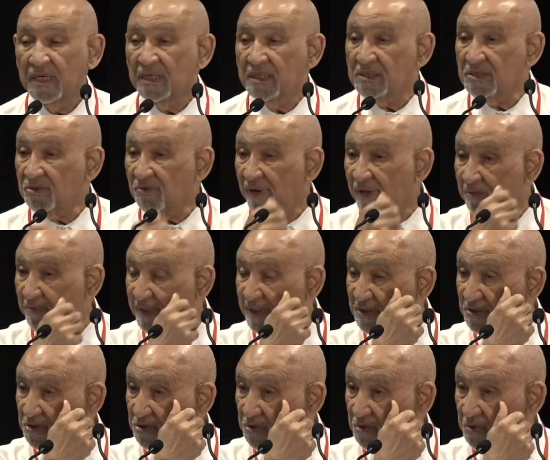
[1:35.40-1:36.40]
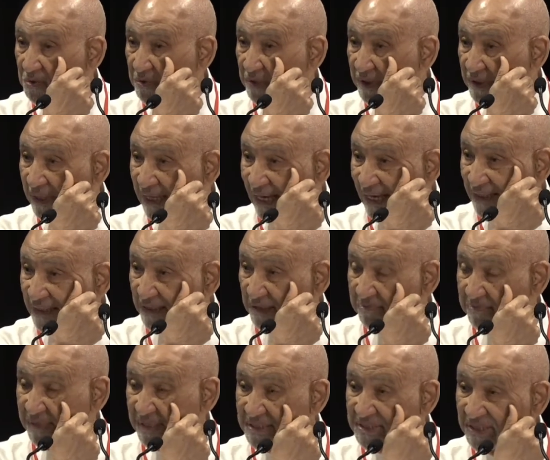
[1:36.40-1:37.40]
So I went to a Catholic
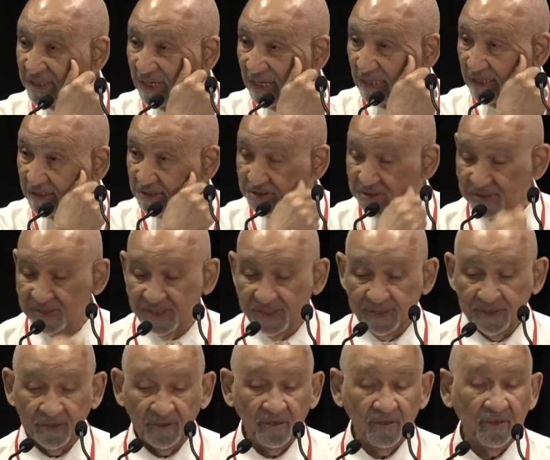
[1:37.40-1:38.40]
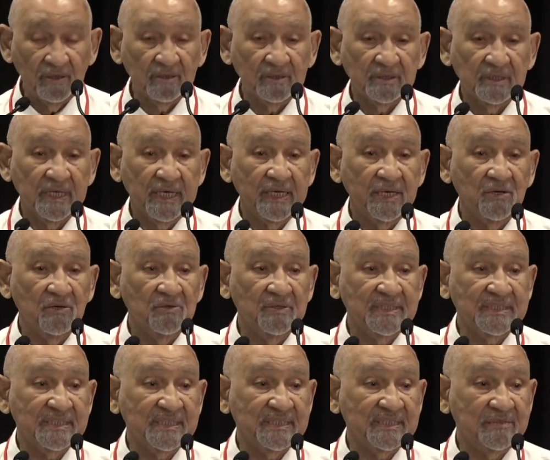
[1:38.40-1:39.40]
men's college there called École
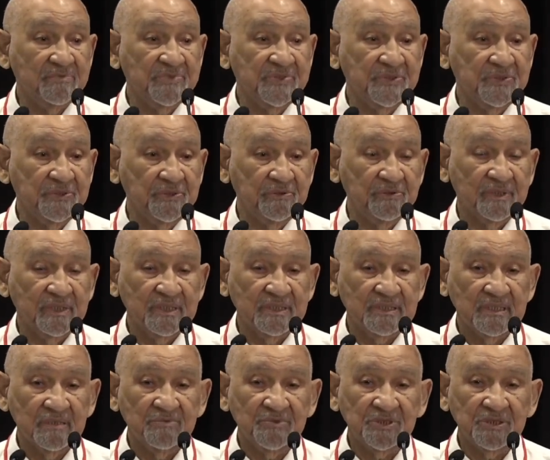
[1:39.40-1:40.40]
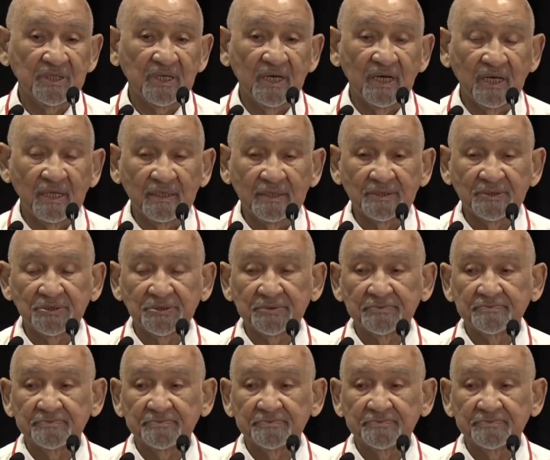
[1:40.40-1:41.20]
Assumption, Assumption College.